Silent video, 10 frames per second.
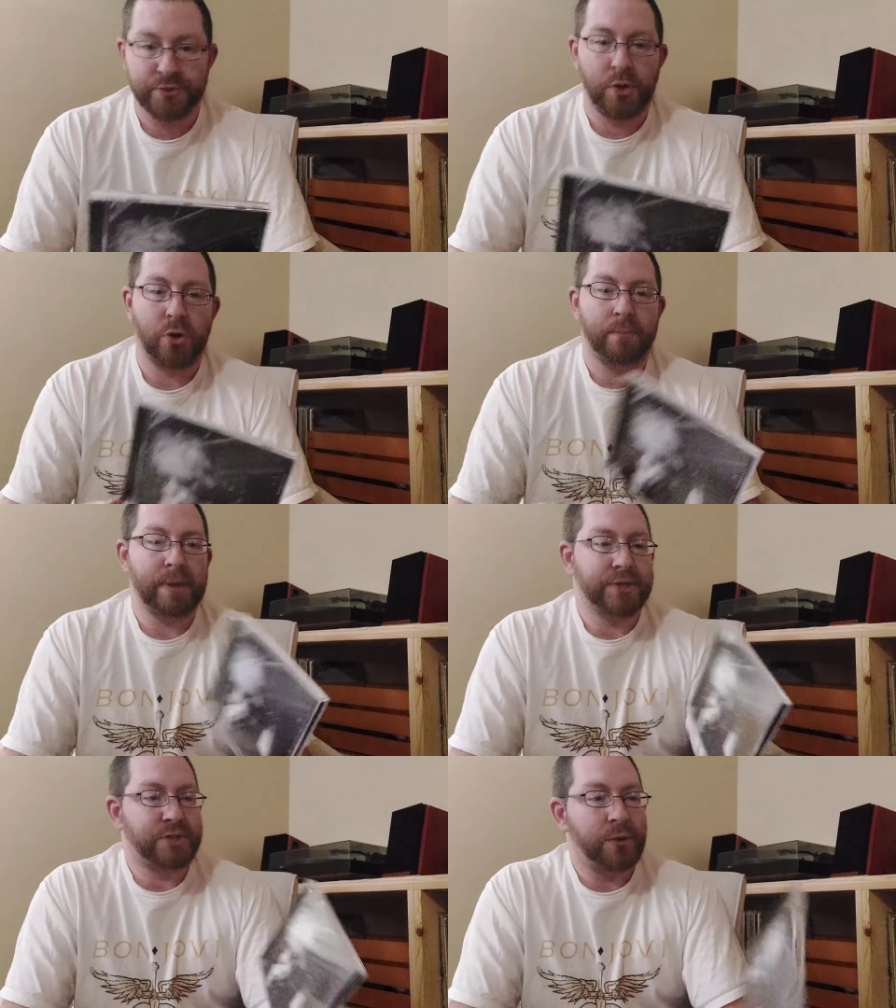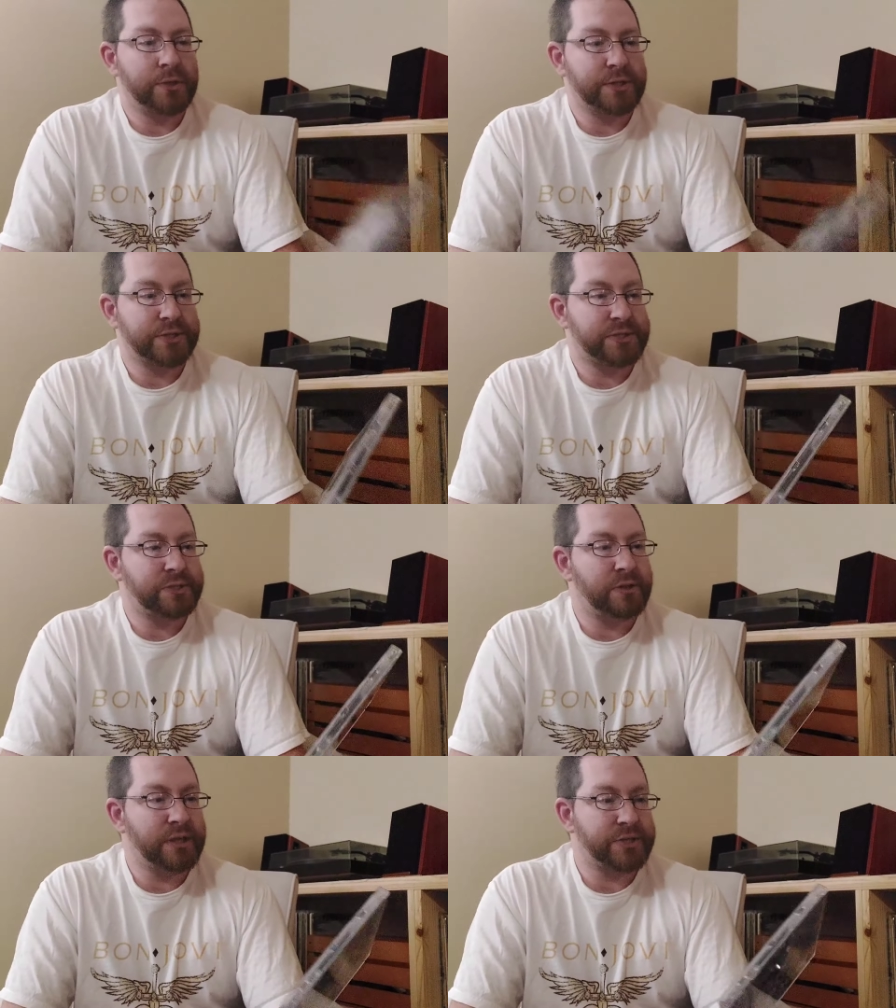grown on me, so it's
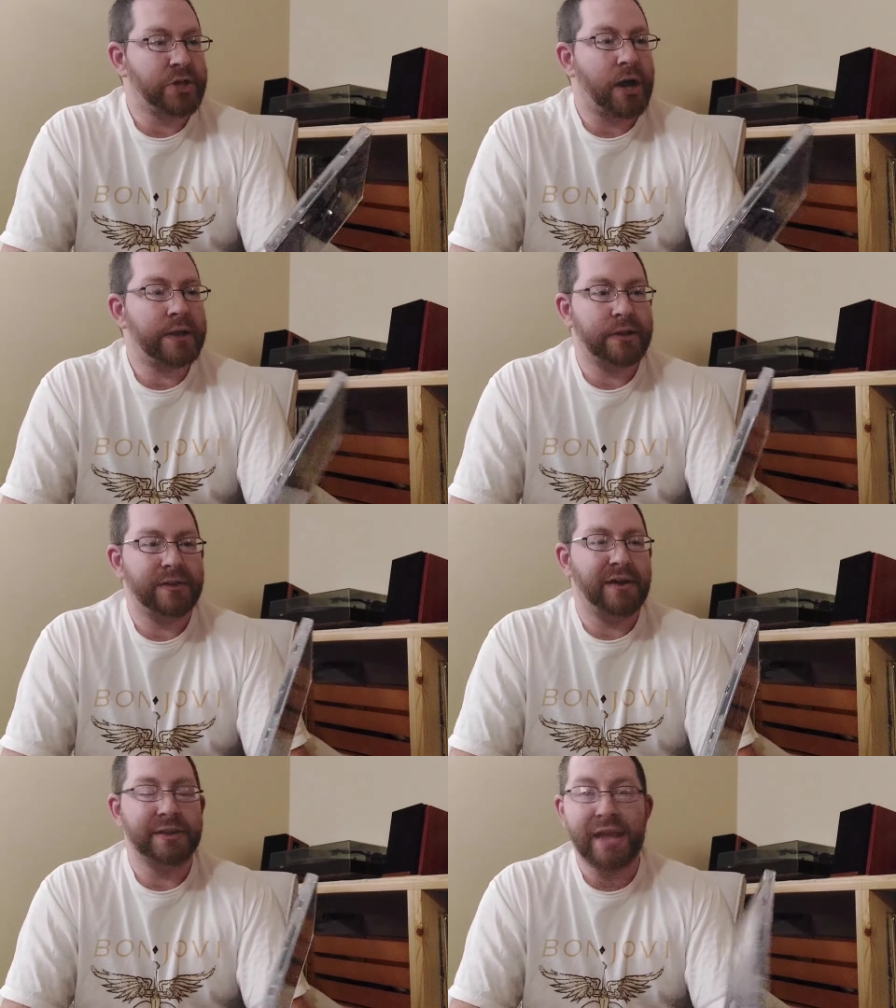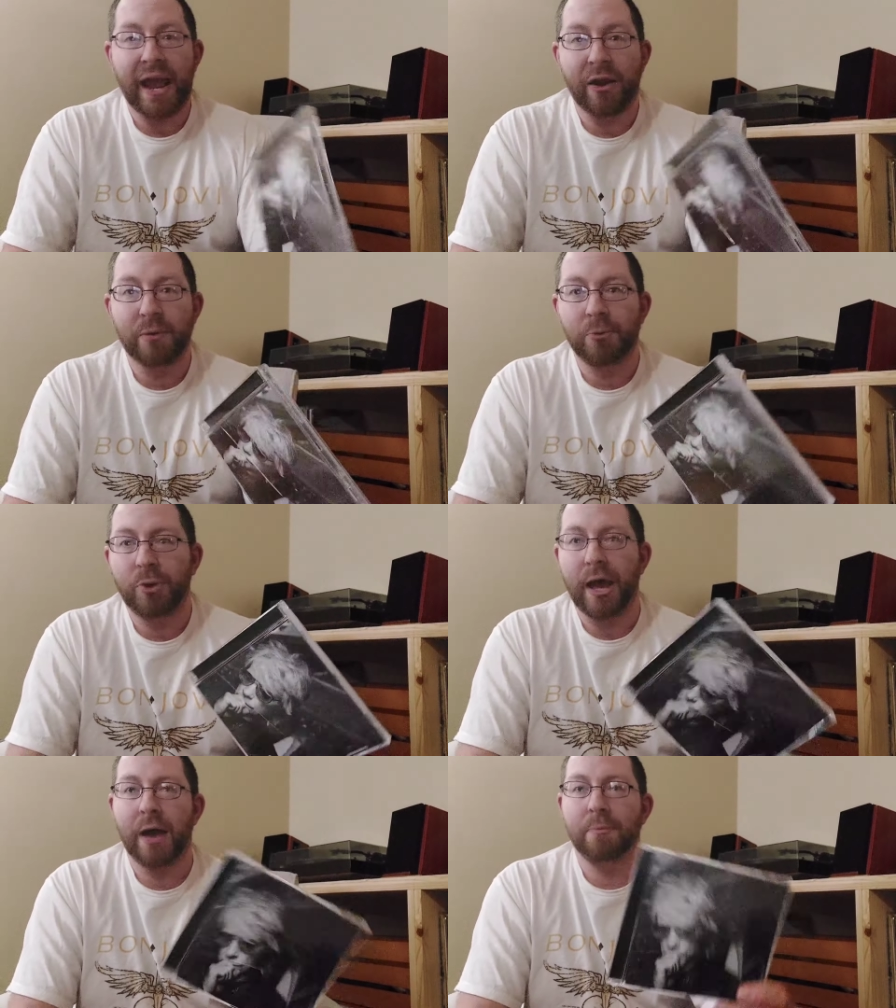it's not a
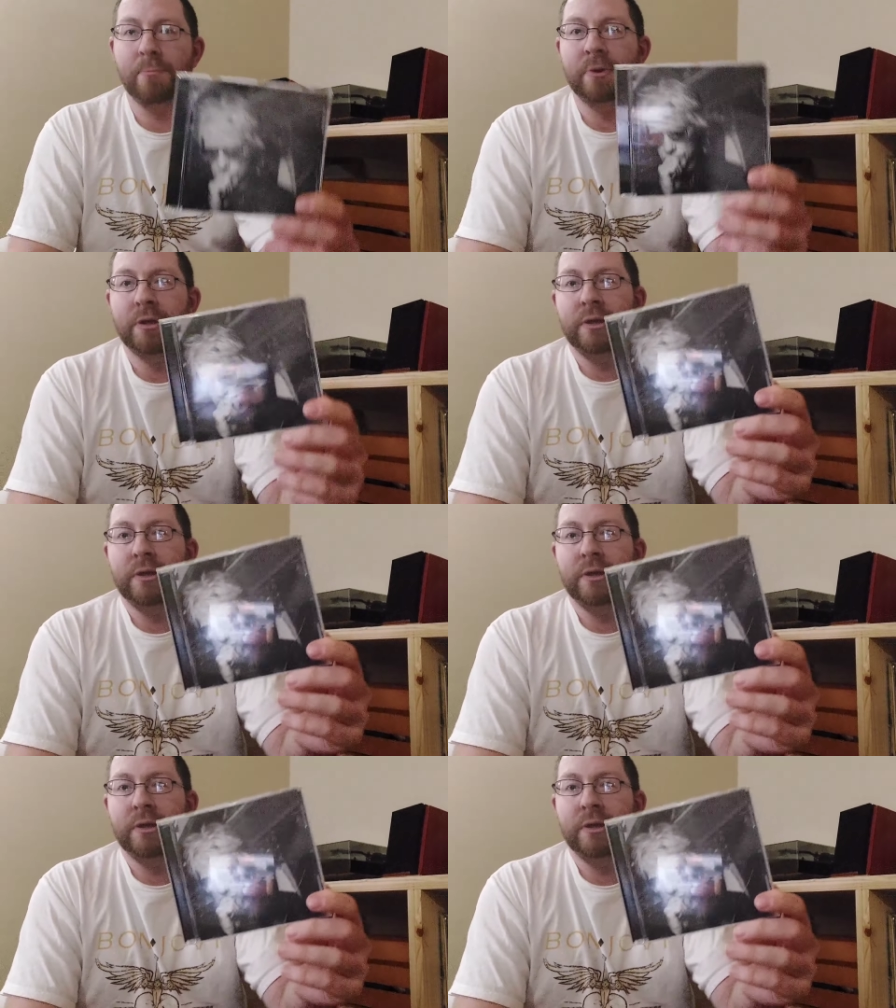terrible album.